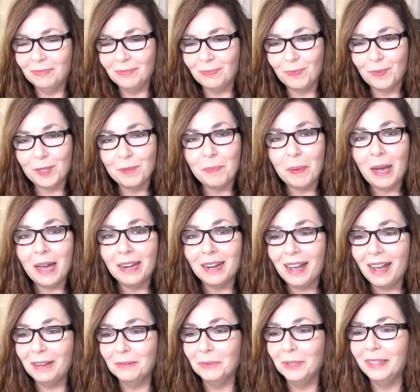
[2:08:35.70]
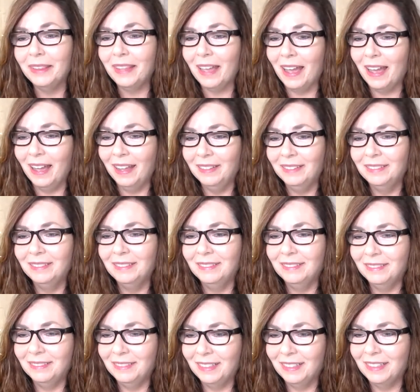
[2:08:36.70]
spot on with that
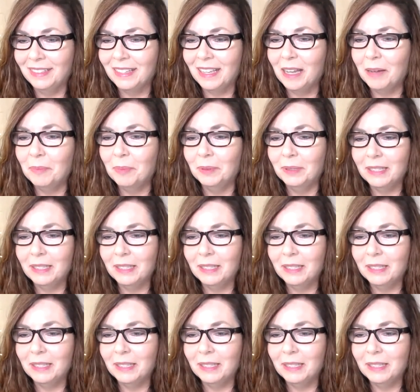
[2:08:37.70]
example.